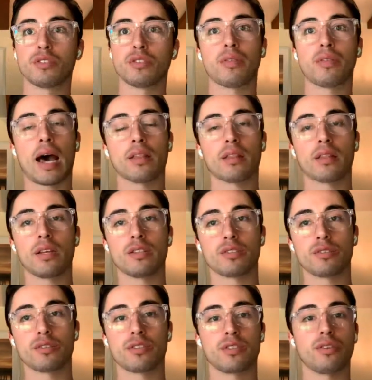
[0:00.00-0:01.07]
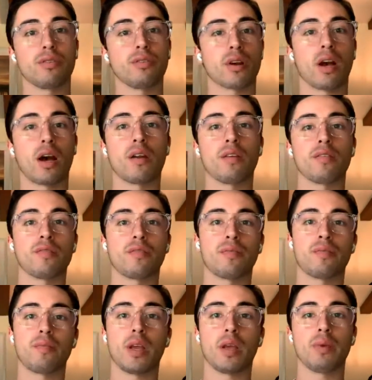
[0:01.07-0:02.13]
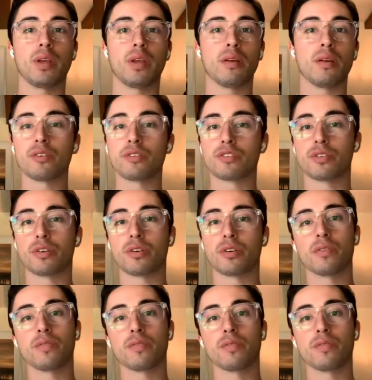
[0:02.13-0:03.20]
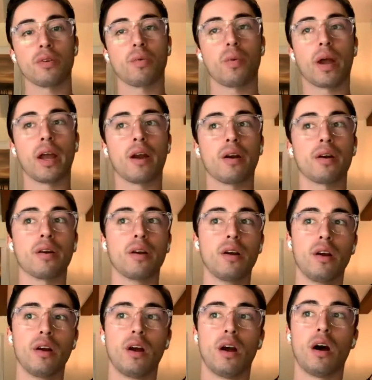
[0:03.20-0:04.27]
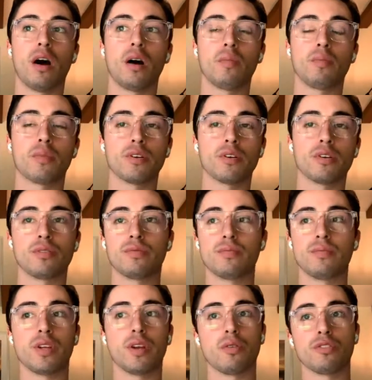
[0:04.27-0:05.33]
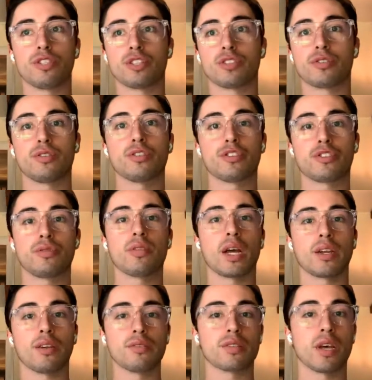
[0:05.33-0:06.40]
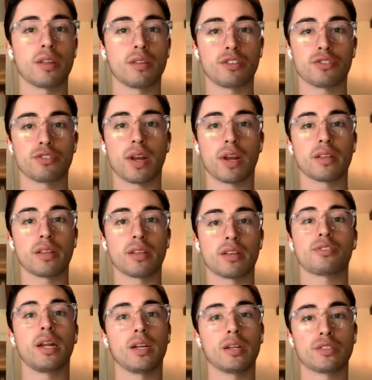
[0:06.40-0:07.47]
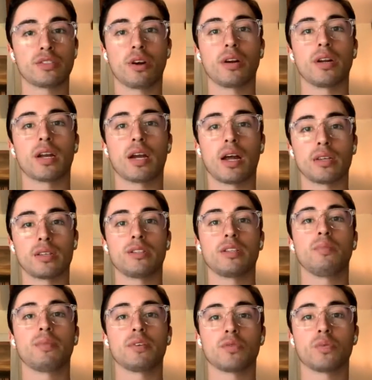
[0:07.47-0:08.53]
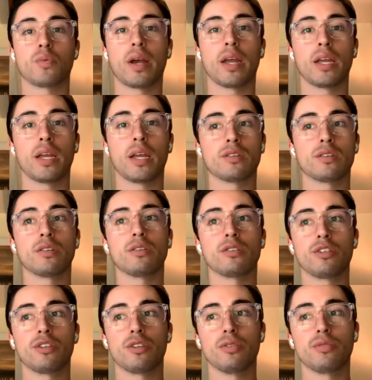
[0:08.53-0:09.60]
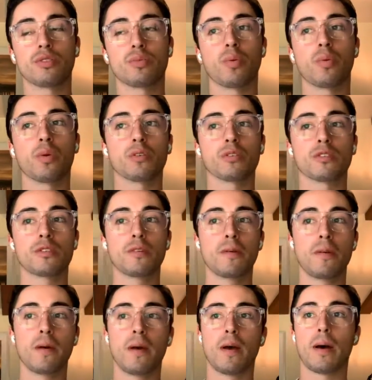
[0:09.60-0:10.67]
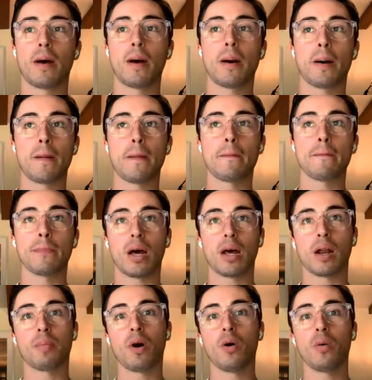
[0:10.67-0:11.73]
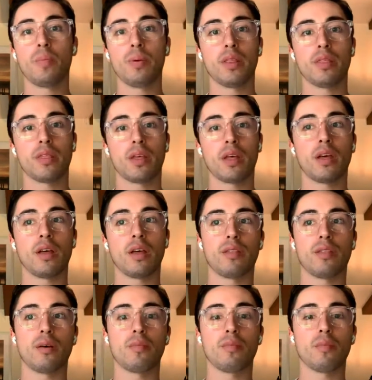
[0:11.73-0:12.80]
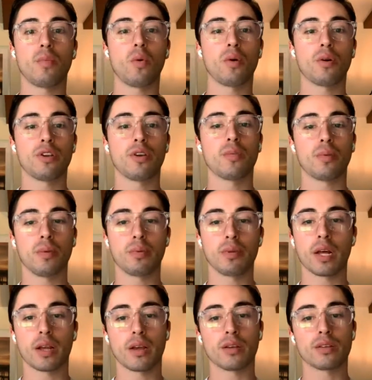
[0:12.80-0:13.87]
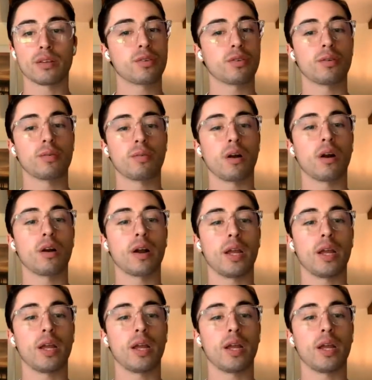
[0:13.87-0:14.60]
youth athletes are still kind of maybe underserved or unaware, or, just this, like you said, the strength training is starting to kind of seep its way into youth sports. And I'm hoping that more, people like us are